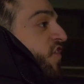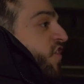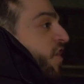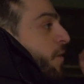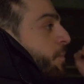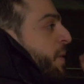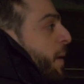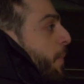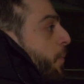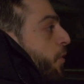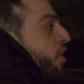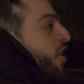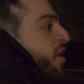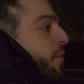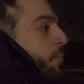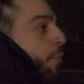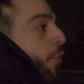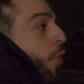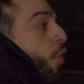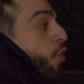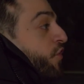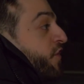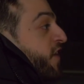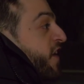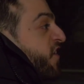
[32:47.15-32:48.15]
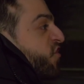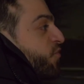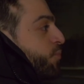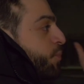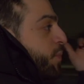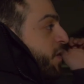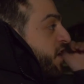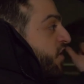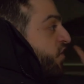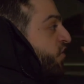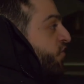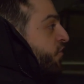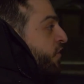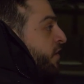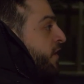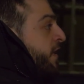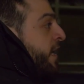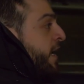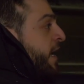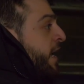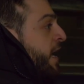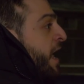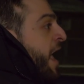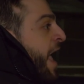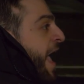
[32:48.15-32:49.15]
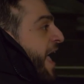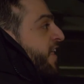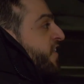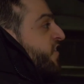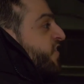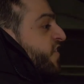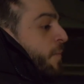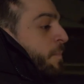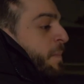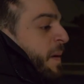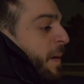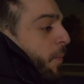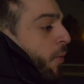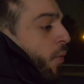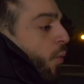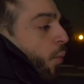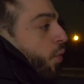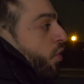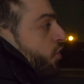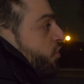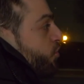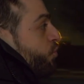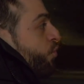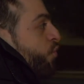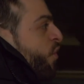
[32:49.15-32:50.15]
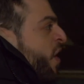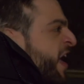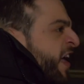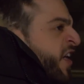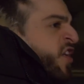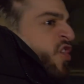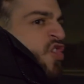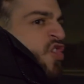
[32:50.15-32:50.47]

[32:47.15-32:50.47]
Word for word: Some people could protest peacefully, and some people will wreck